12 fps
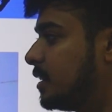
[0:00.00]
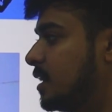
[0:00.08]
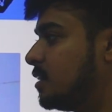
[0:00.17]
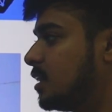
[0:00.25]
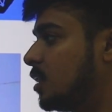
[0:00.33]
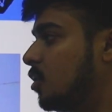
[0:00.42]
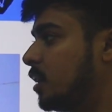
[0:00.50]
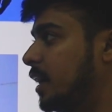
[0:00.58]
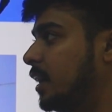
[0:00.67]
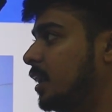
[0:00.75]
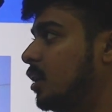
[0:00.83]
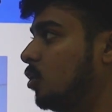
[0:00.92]
sensor or
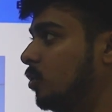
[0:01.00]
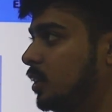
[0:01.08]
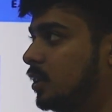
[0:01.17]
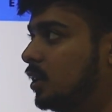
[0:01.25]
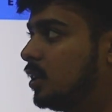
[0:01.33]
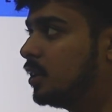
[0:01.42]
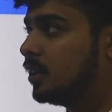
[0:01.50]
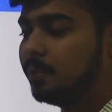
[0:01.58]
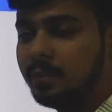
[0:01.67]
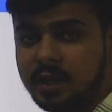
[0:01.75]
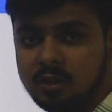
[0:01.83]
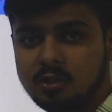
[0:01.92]
antenna over the
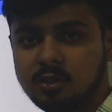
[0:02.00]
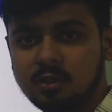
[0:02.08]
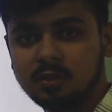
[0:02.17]
bridge.